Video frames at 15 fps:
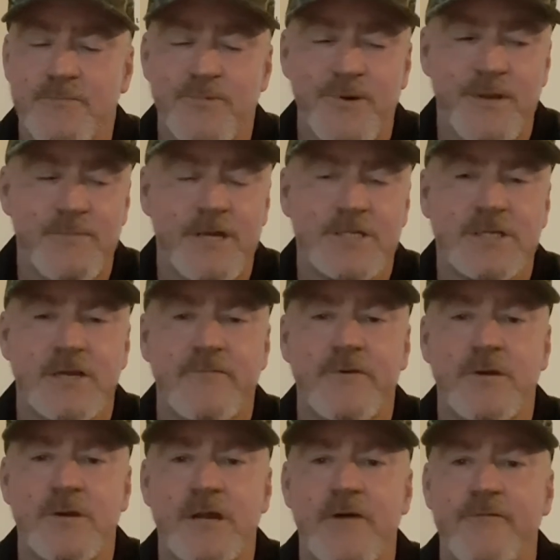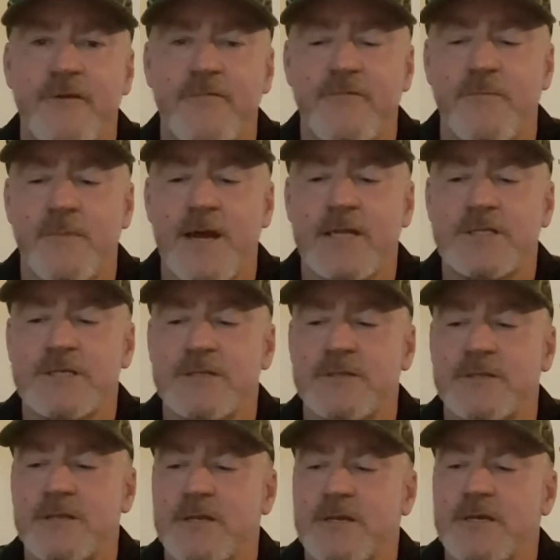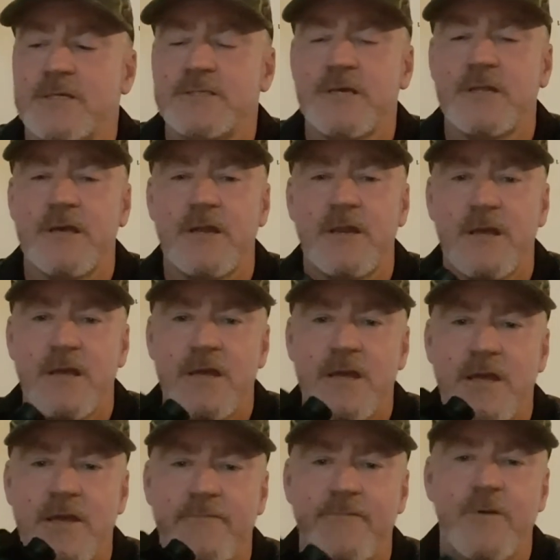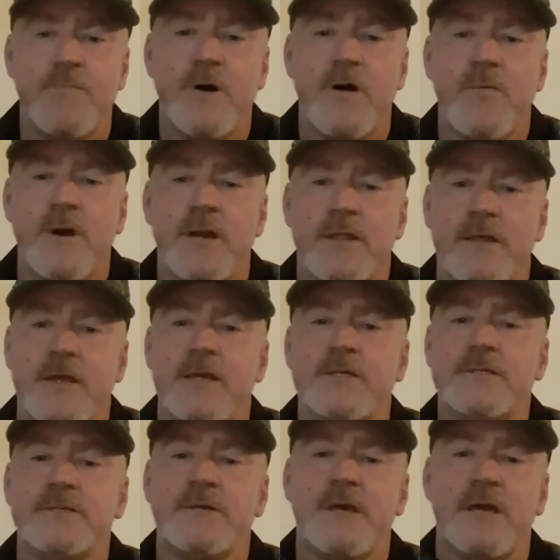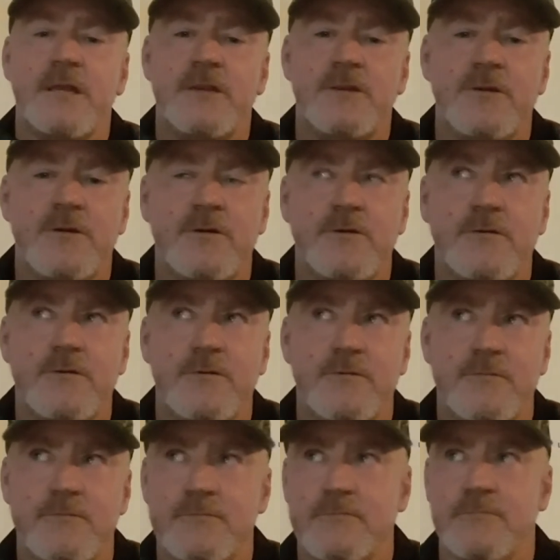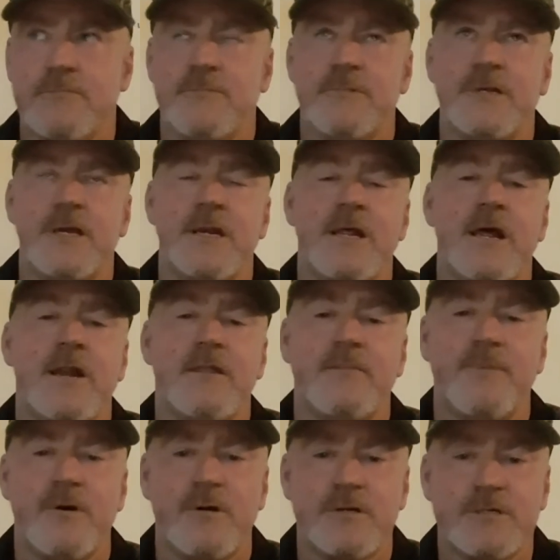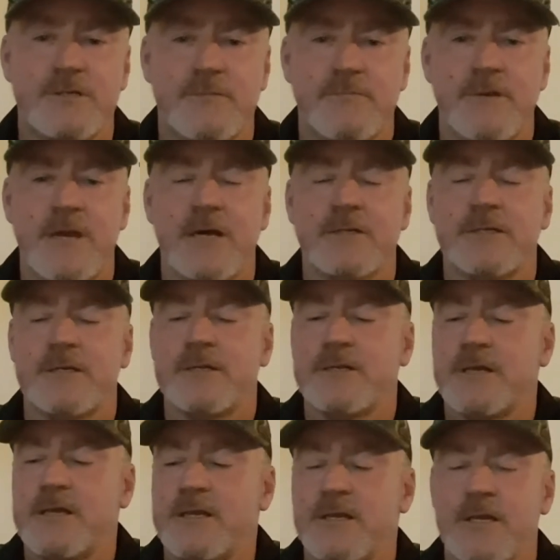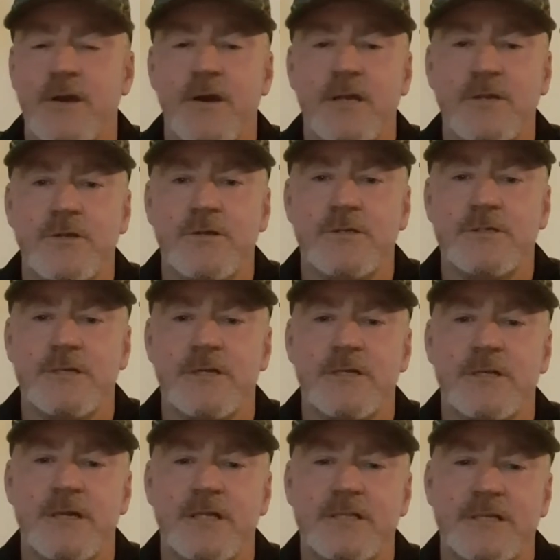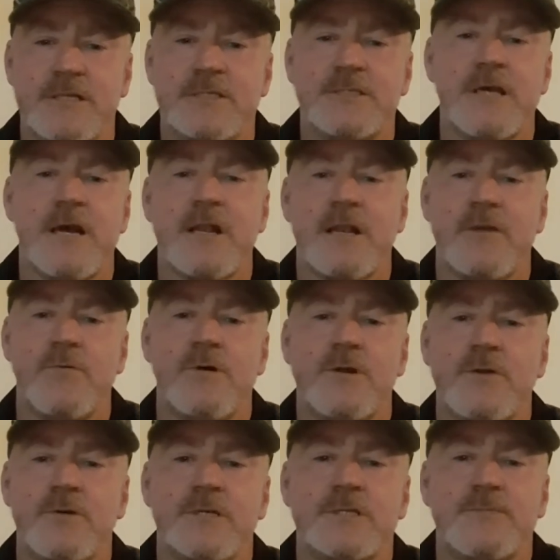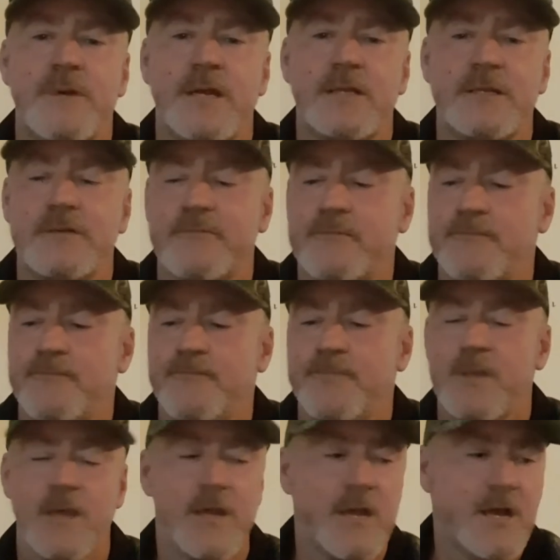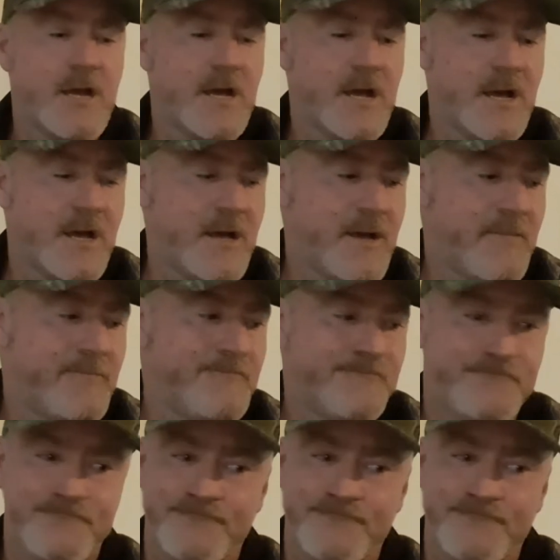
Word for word: pretty much give you enough information so that if you buy one of these and you get it out of the box, you mount it and you go out and use it, it's exactly what you expected. So